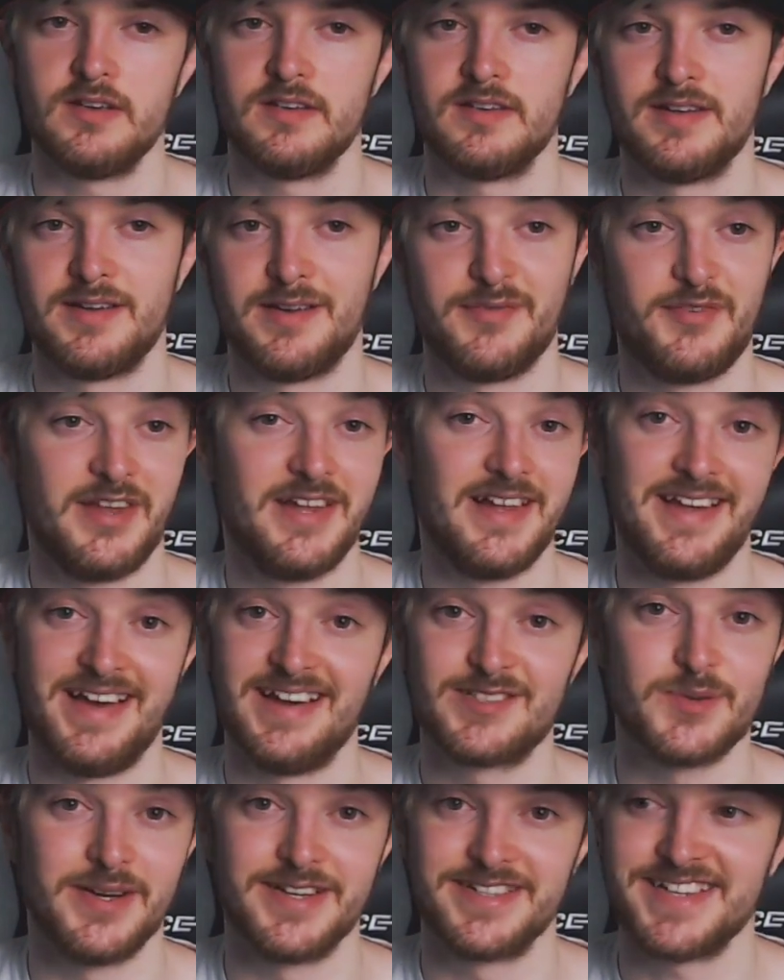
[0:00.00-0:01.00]
And I feel like that's
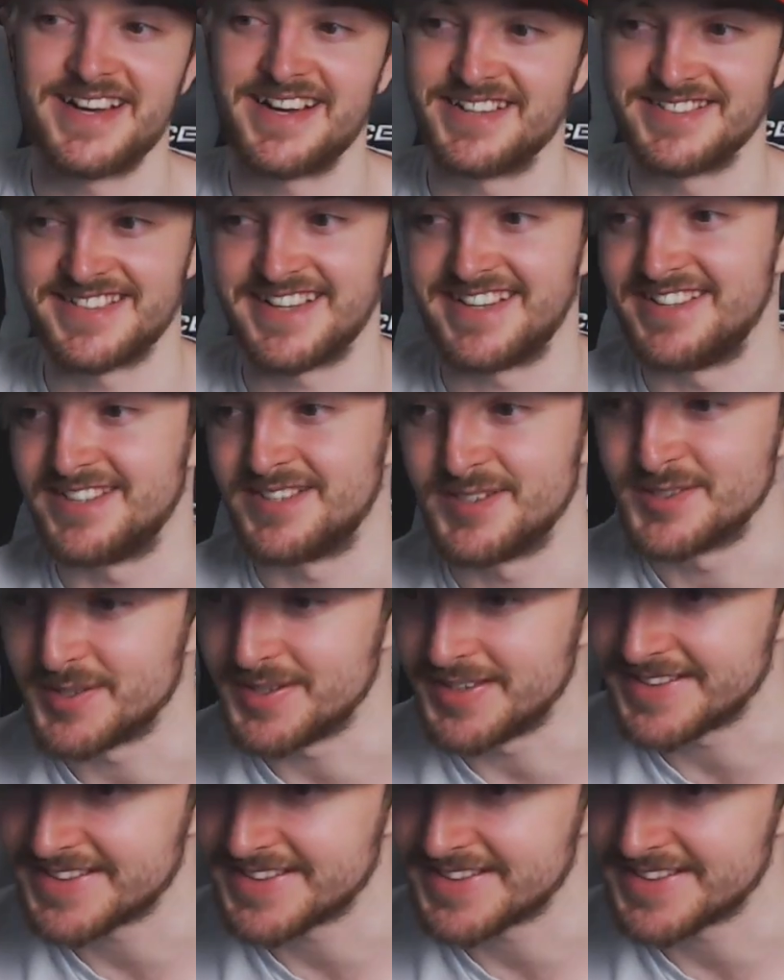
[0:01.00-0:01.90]
what Attack on Titan does all the